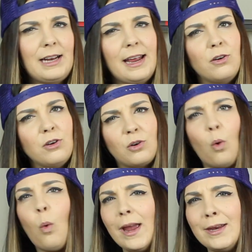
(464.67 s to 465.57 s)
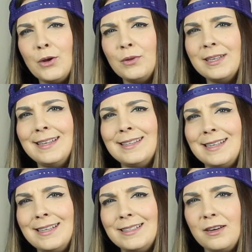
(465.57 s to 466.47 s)
I don't quite know the
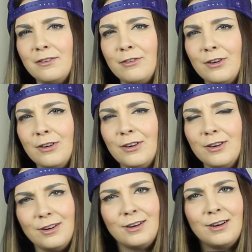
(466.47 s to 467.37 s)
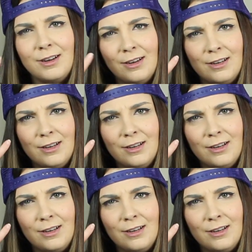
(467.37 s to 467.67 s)
extent of her